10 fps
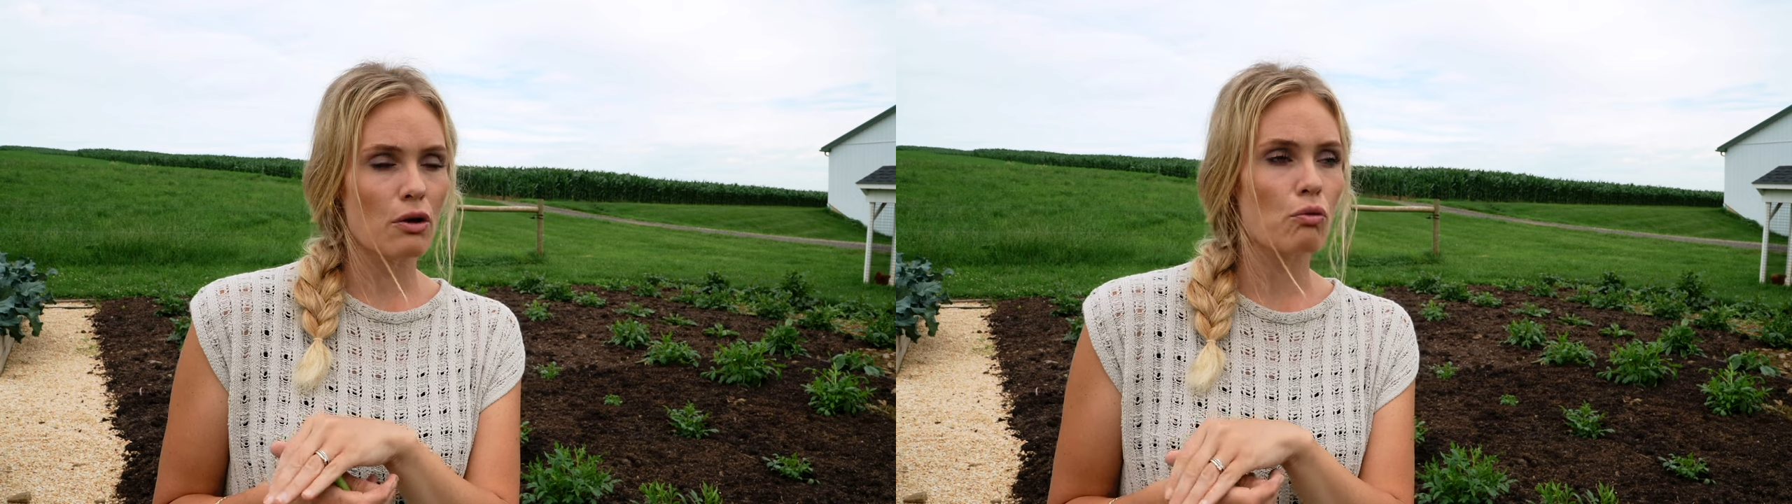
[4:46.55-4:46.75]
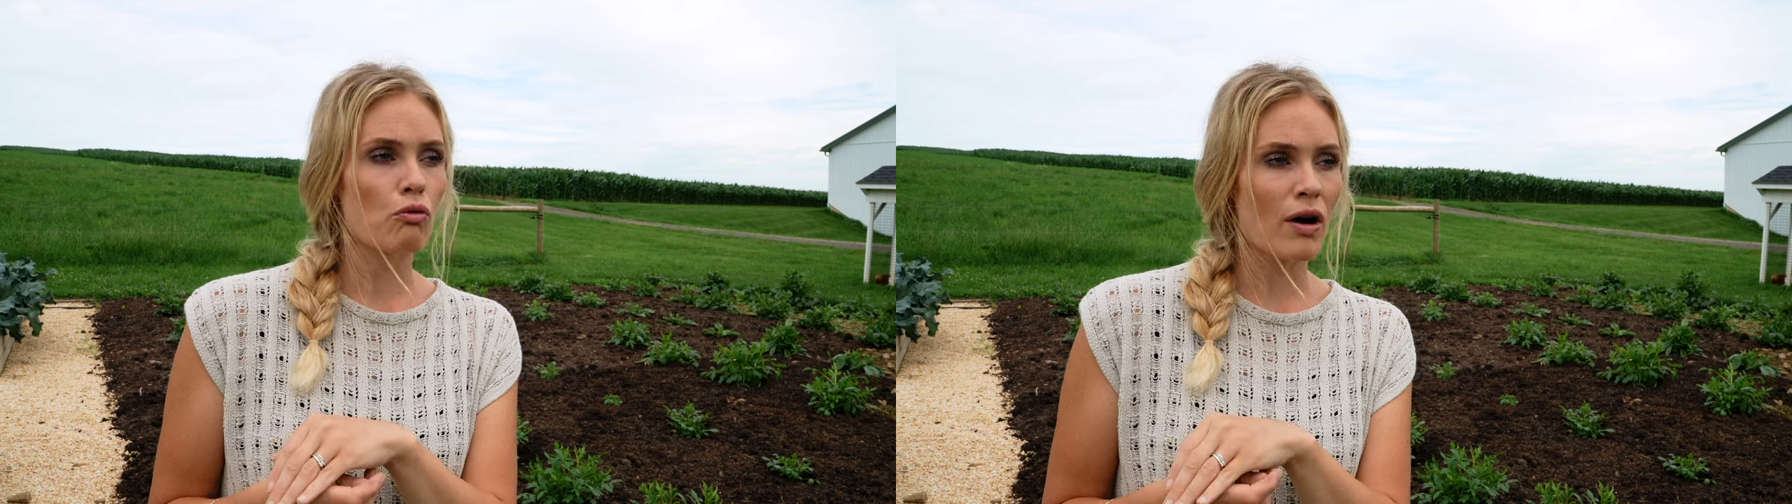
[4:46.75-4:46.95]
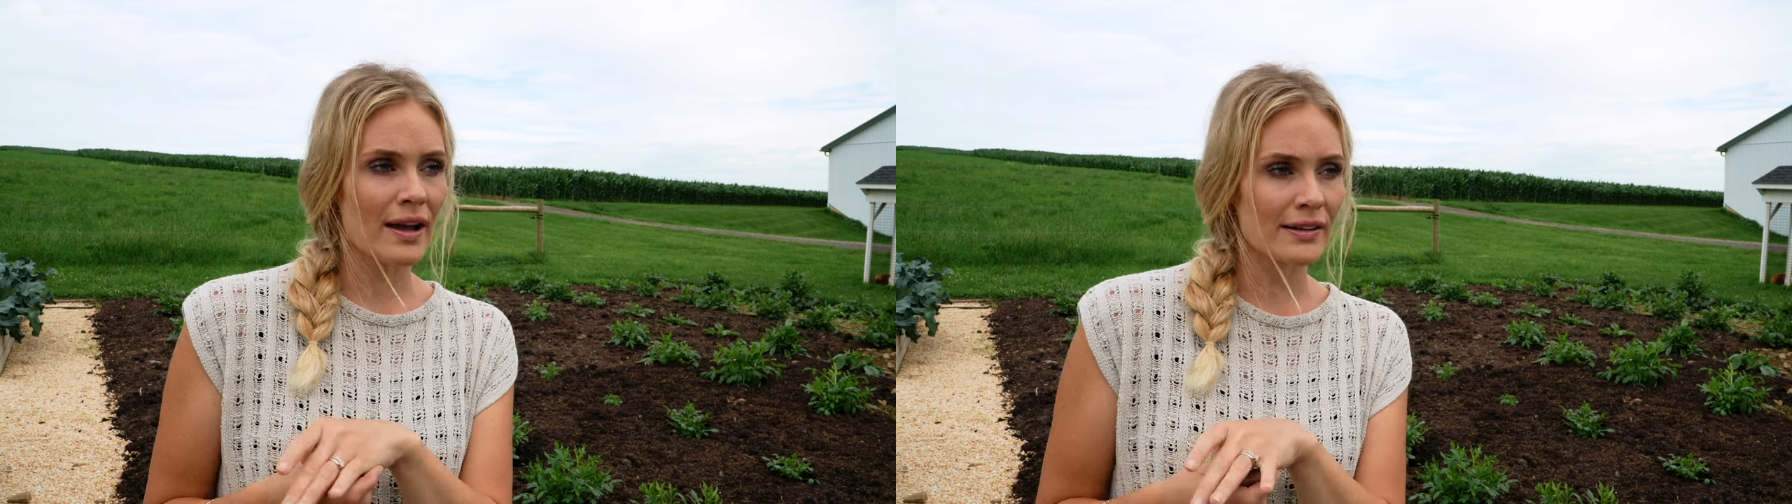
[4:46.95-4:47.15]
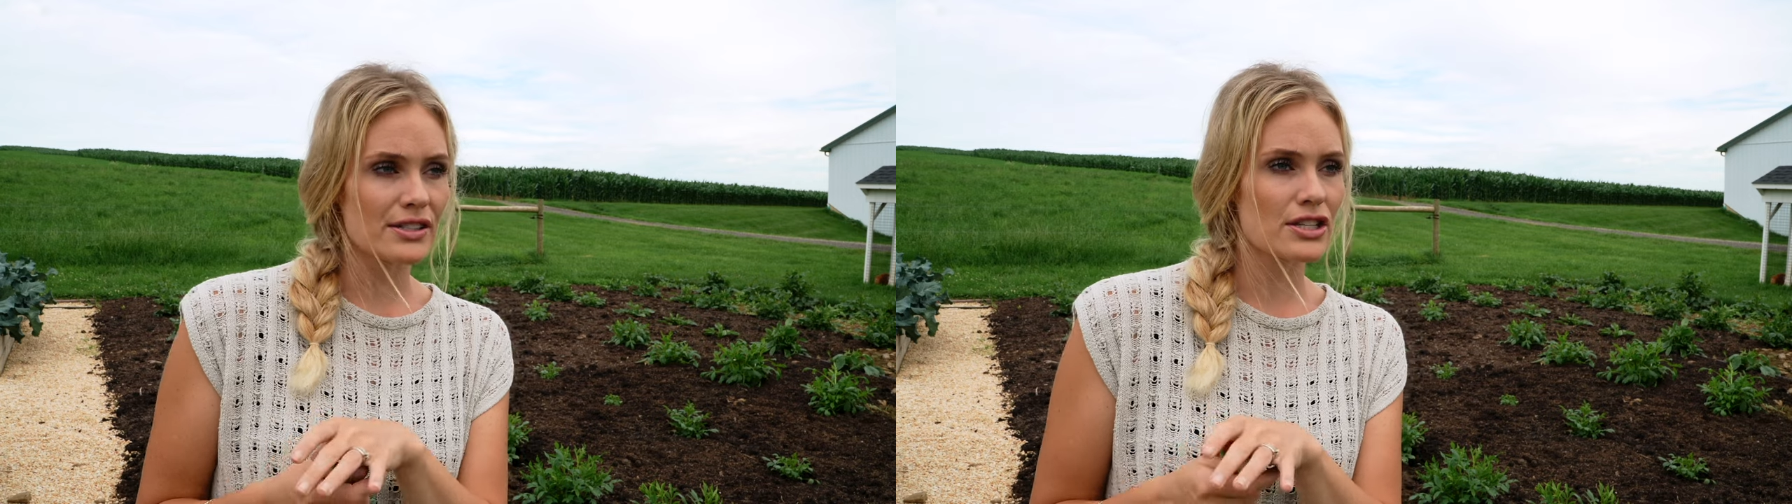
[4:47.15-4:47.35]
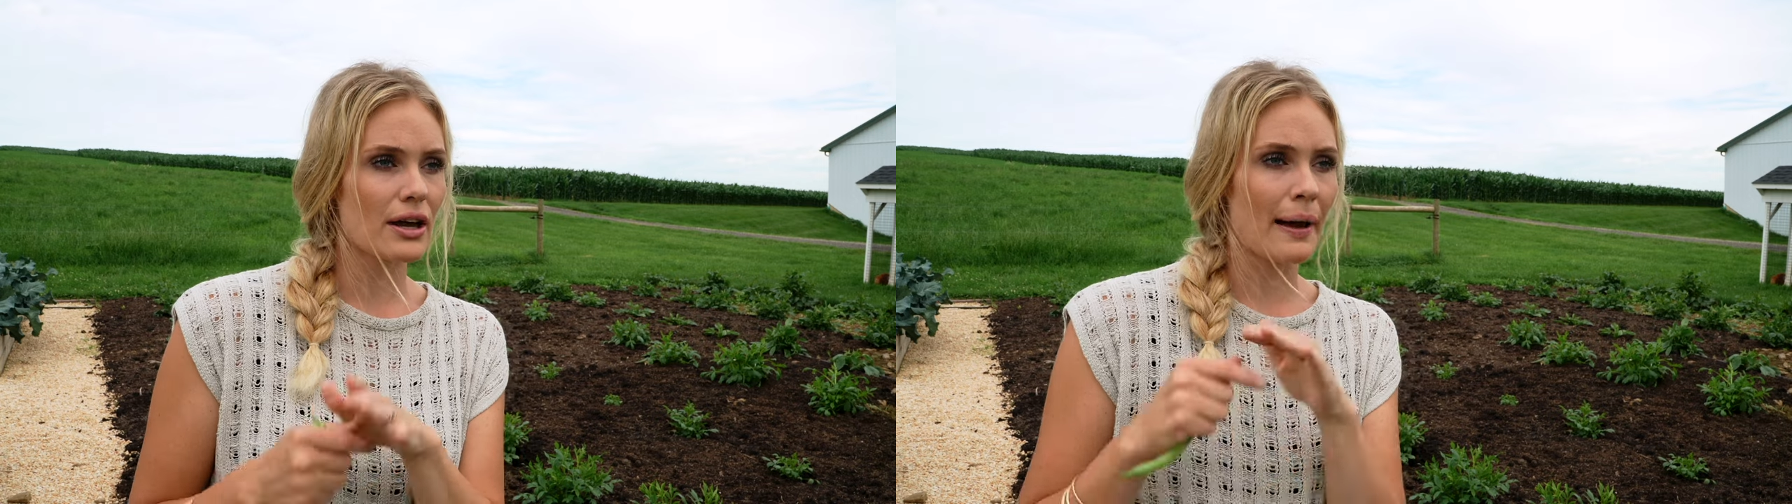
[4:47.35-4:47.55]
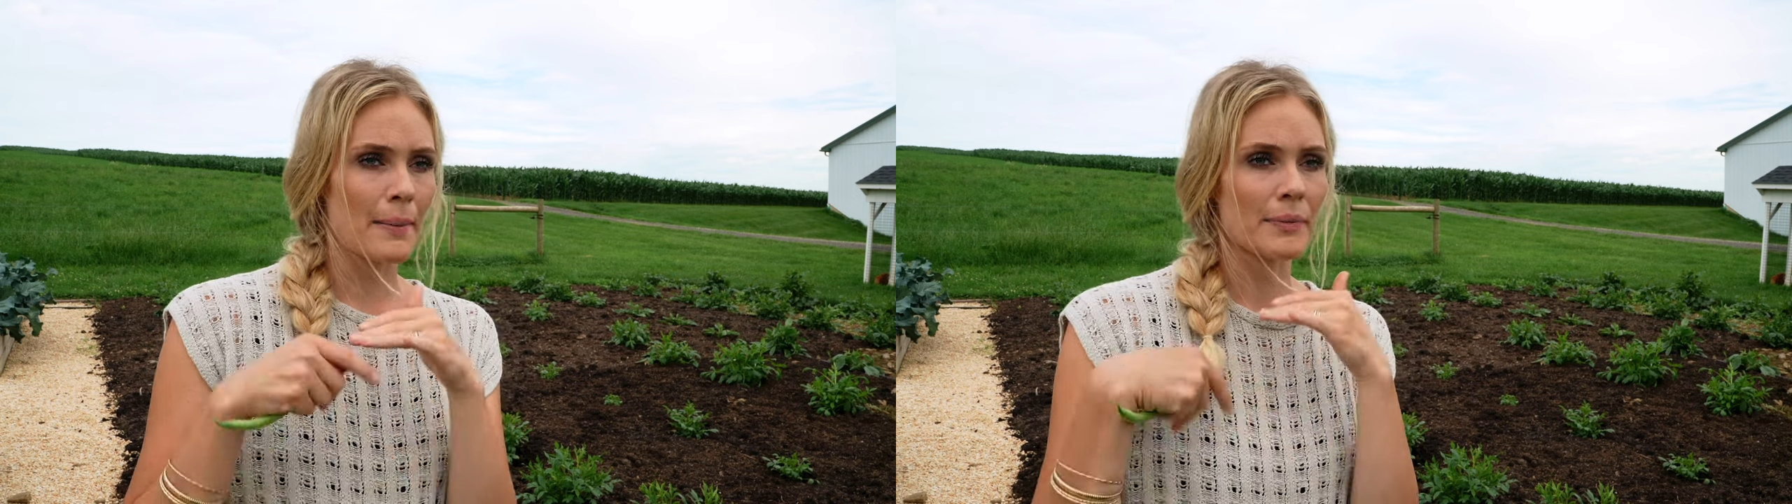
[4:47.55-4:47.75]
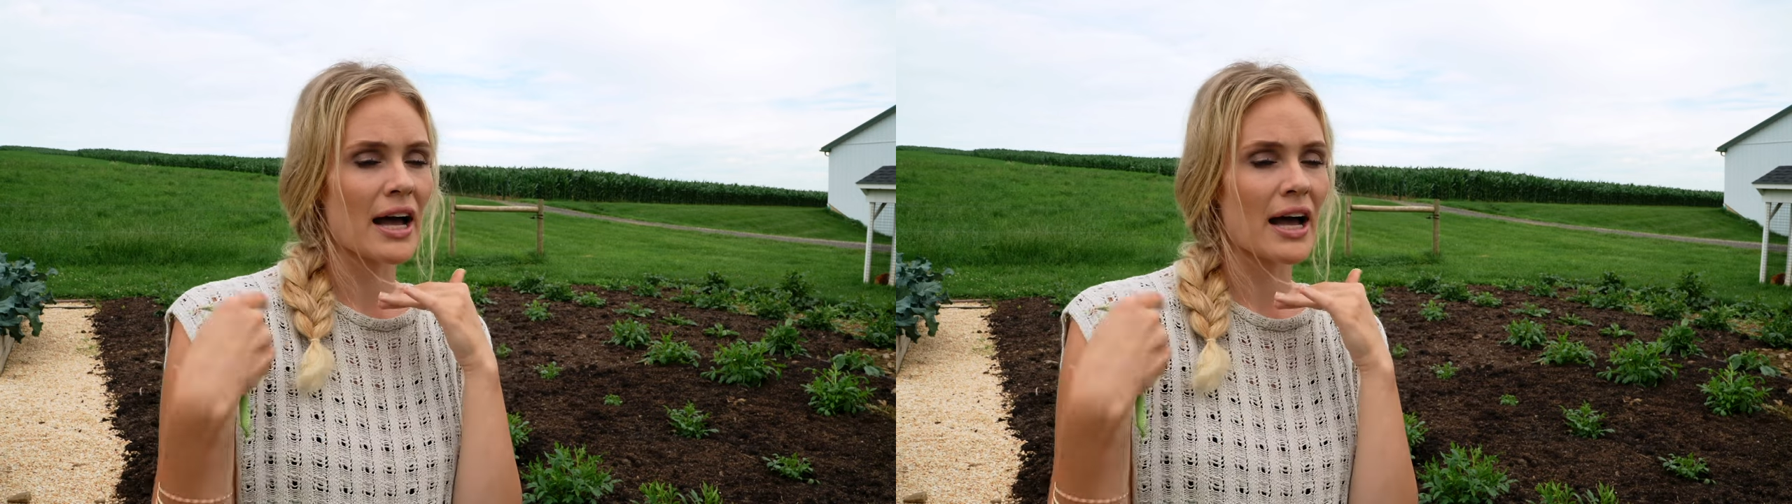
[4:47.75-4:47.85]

what um,